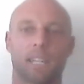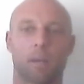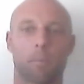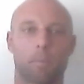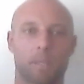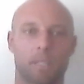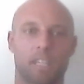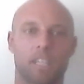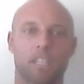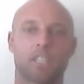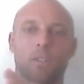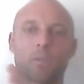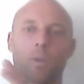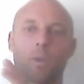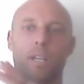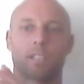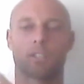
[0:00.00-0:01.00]
in a
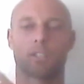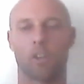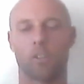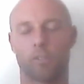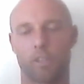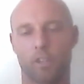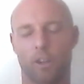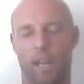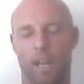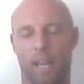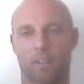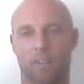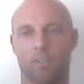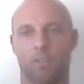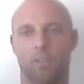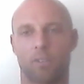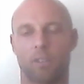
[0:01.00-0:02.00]
position where it's over your
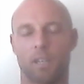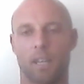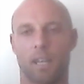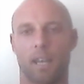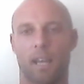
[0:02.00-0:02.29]
ankle.